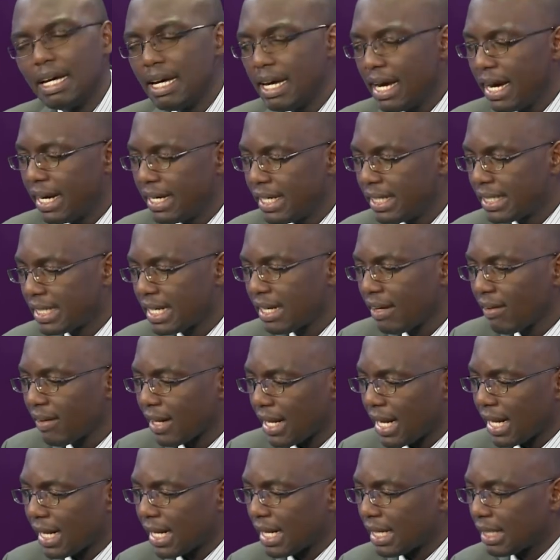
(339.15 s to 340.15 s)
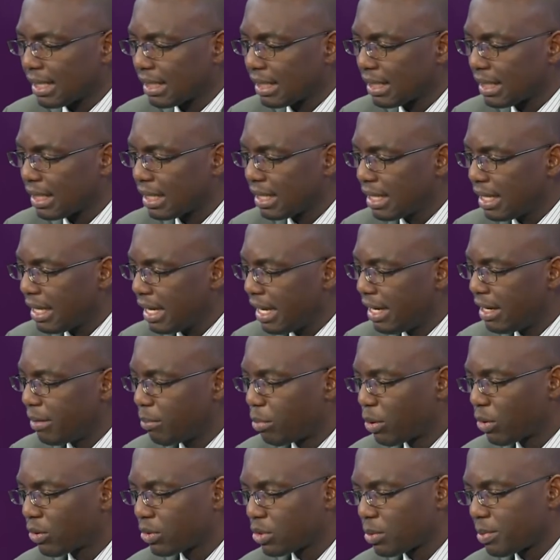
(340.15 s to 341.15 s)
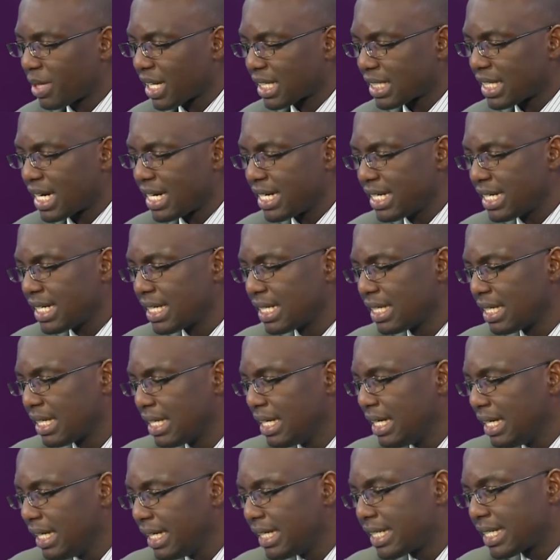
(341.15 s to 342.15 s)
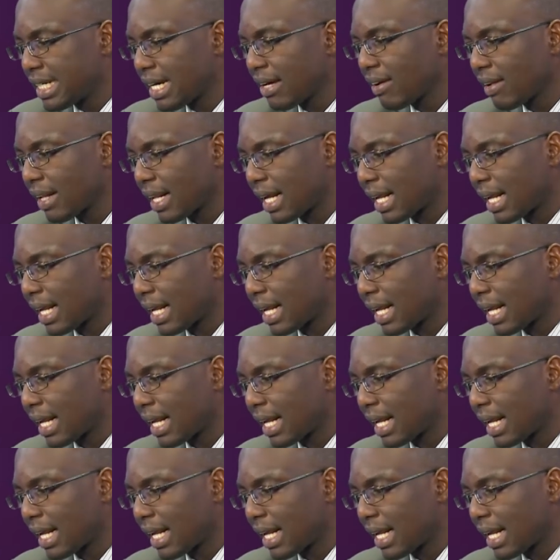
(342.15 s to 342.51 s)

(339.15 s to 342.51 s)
And a book to be studied. It tells